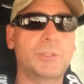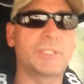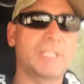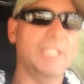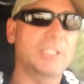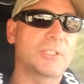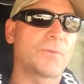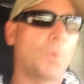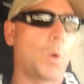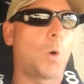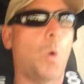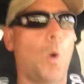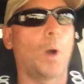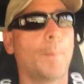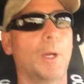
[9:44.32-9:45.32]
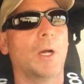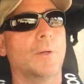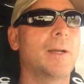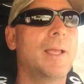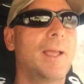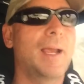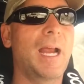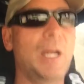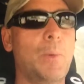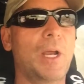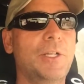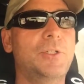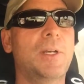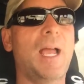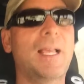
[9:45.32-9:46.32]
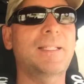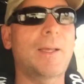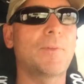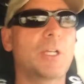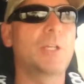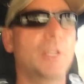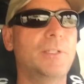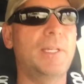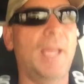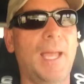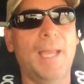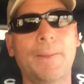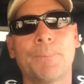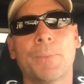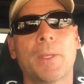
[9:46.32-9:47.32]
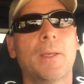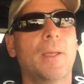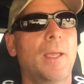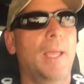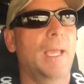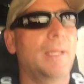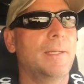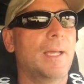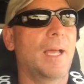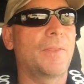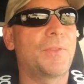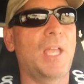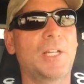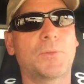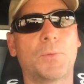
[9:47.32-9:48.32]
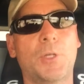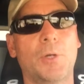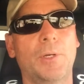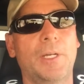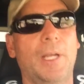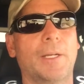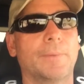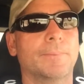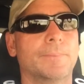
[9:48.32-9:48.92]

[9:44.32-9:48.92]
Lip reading: seats from Corbeau. Anyways, you guys have a good day, and thanks for tuning in.